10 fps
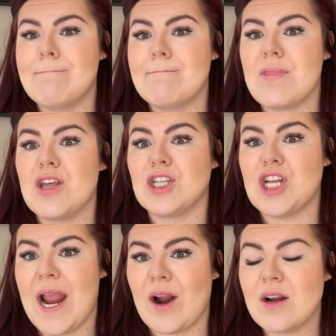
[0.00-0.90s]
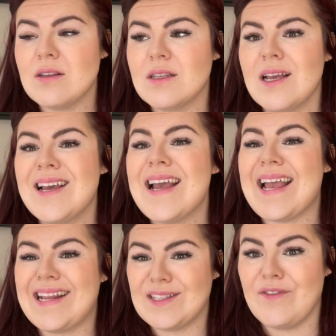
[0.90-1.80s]
the chairs.
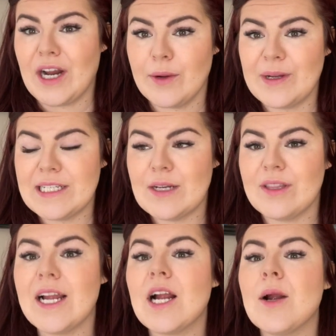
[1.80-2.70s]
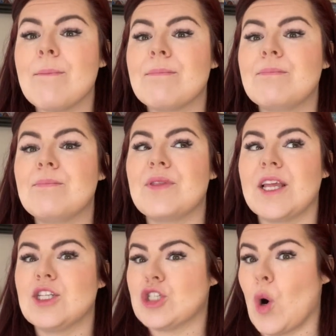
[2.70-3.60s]
It is very windy out there.
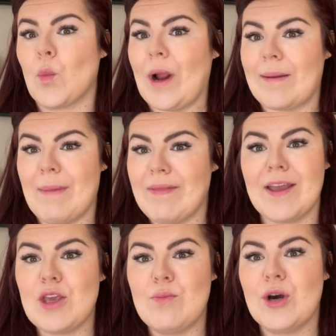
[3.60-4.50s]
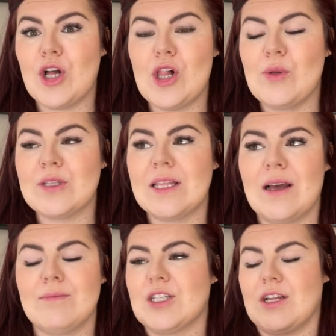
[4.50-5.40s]
They don't recommend that you put clothes.
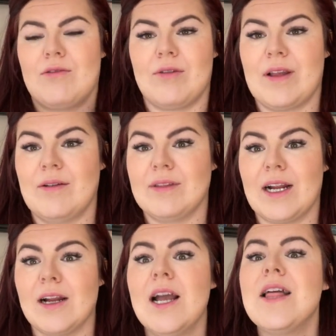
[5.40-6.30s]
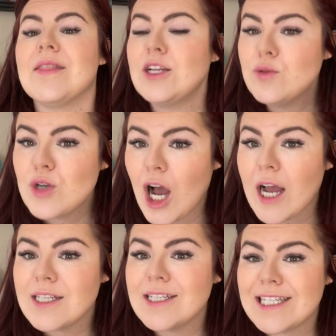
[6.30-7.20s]
I'm just gonna throw that out there.
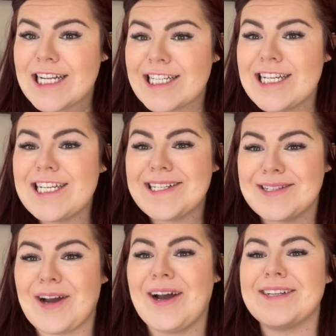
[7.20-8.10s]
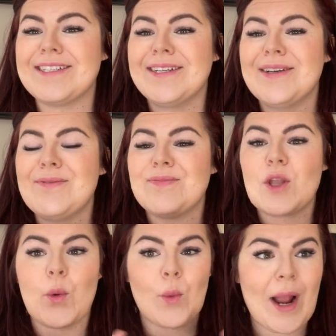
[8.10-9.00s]
Disney does not
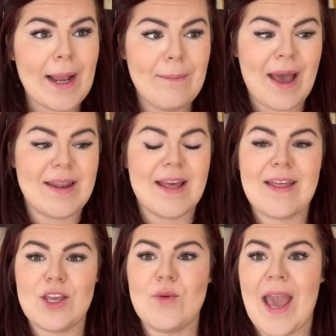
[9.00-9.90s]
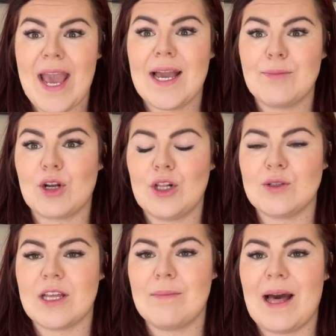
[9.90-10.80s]
recommend that you hang up your clothes
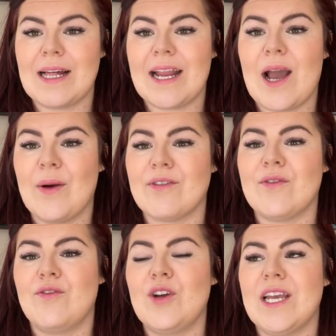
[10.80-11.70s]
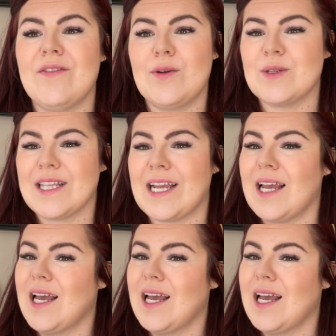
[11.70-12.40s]
on the balcony. However, if it was like